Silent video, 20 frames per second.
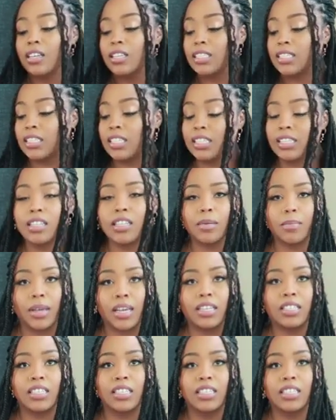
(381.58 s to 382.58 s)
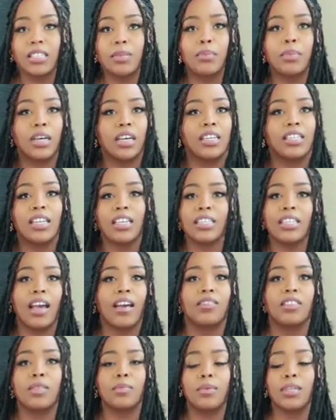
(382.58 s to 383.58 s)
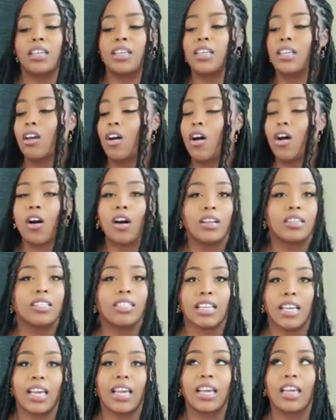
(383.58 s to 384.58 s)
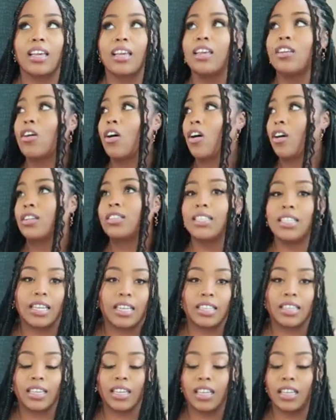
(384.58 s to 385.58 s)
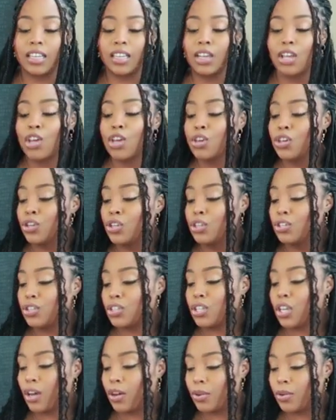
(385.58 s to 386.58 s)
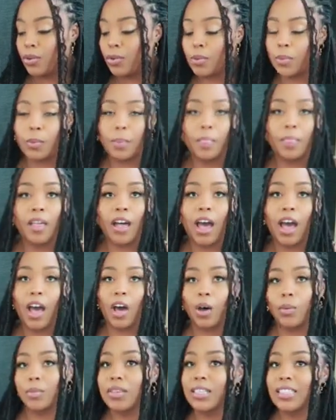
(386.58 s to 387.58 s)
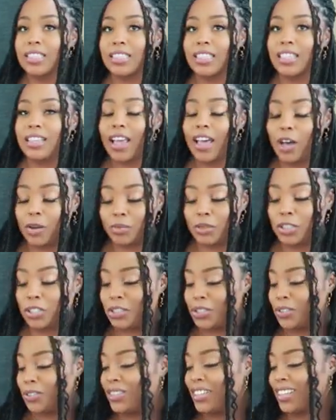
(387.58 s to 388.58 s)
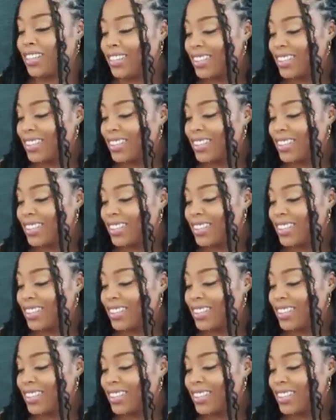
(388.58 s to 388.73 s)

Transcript: stick to the basics, but it doesn't have to be all day, an all day thing. So I hope this helped you,